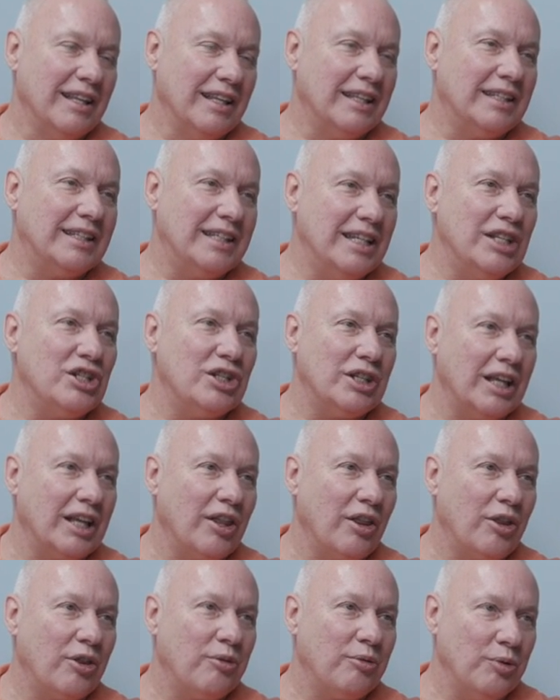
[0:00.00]
the
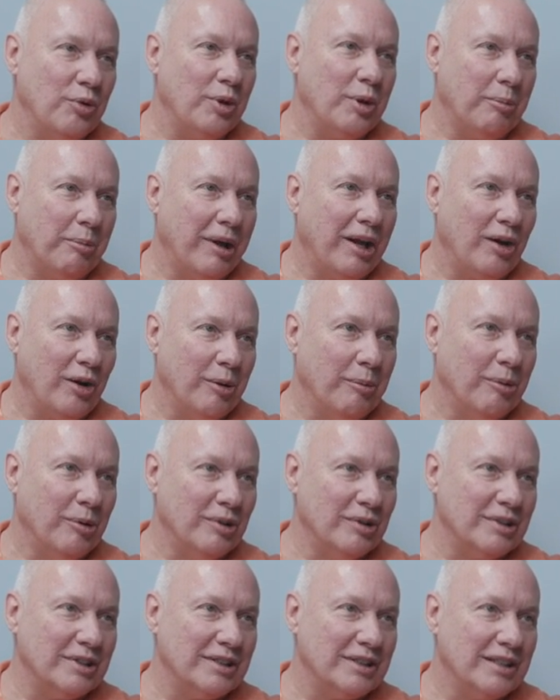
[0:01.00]
teaching through the
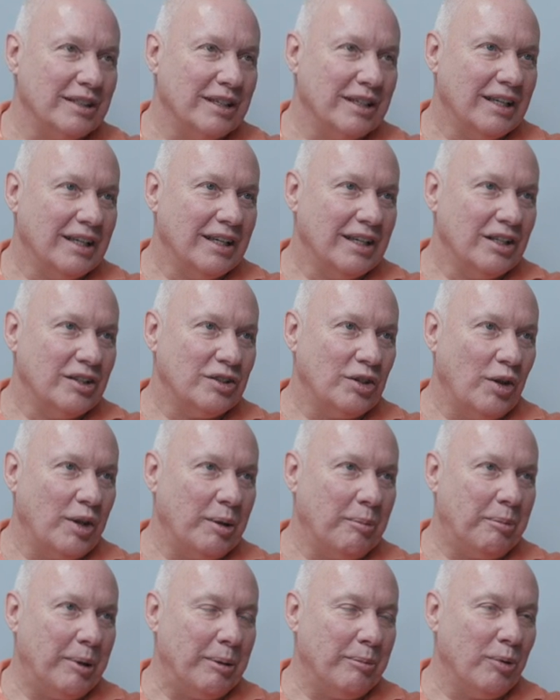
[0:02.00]
parables so
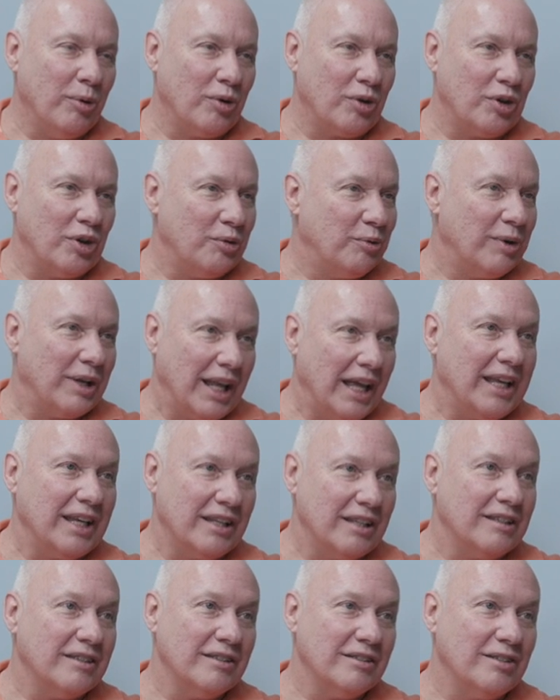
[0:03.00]
that people could
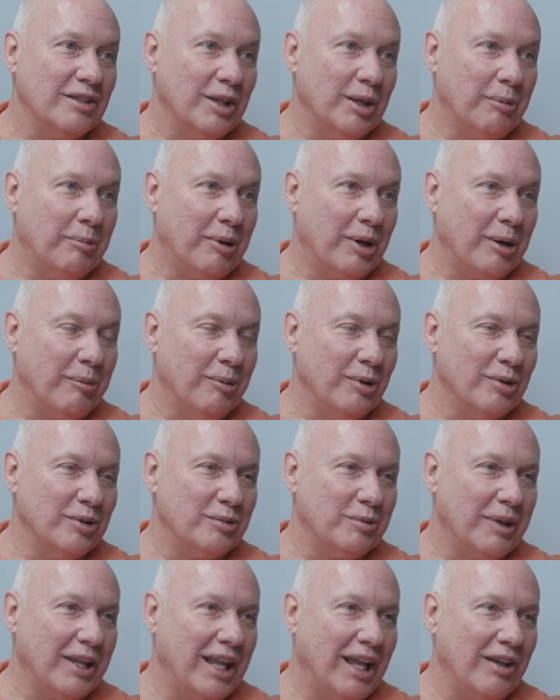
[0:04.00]
relate to the
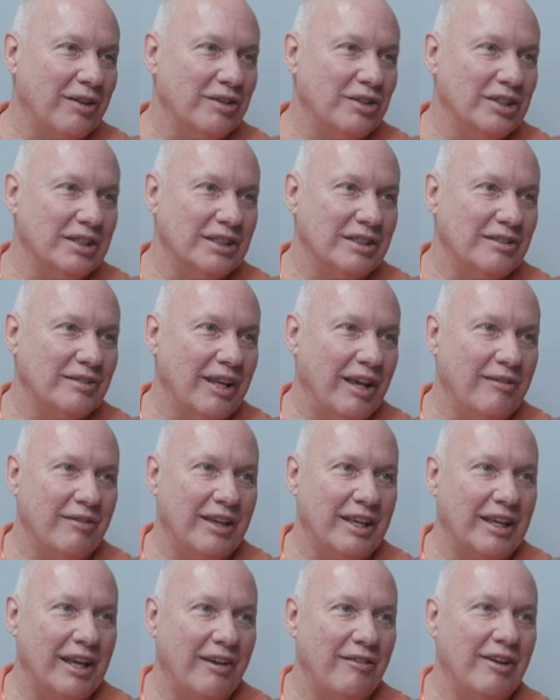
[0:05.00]
parables without just
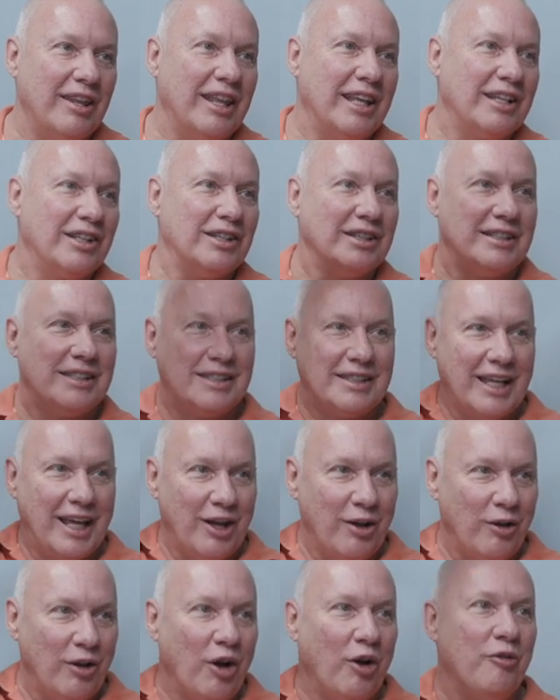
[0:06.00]
having everything just
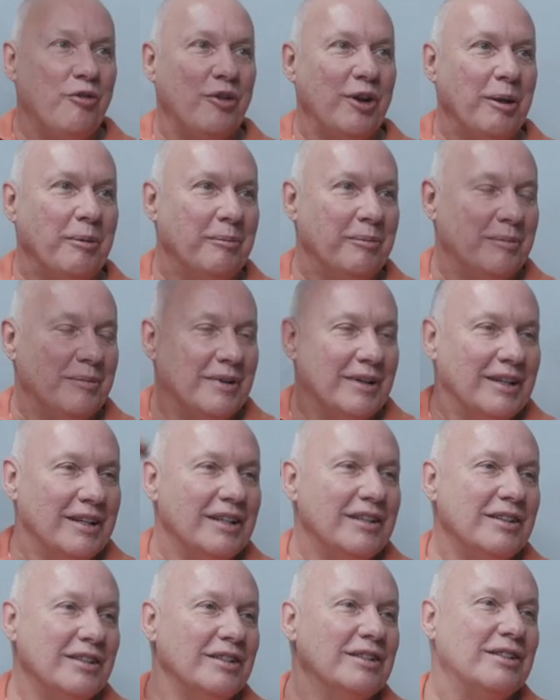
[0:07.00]
sail over them
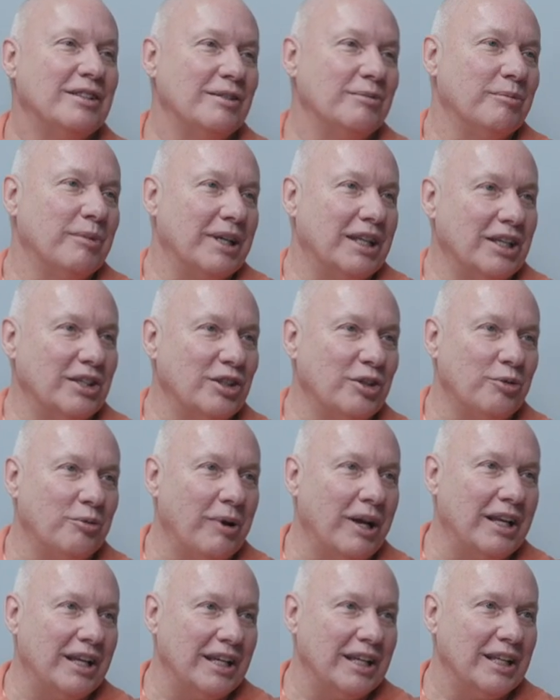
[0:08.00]
because their
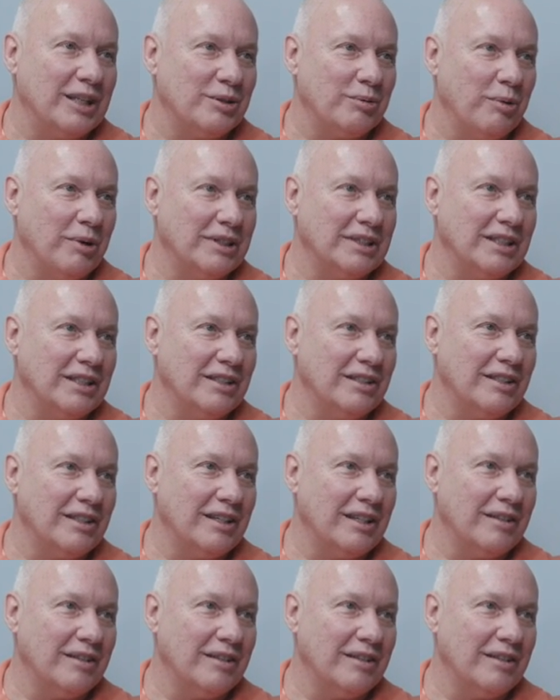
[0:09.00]
readiness wasn't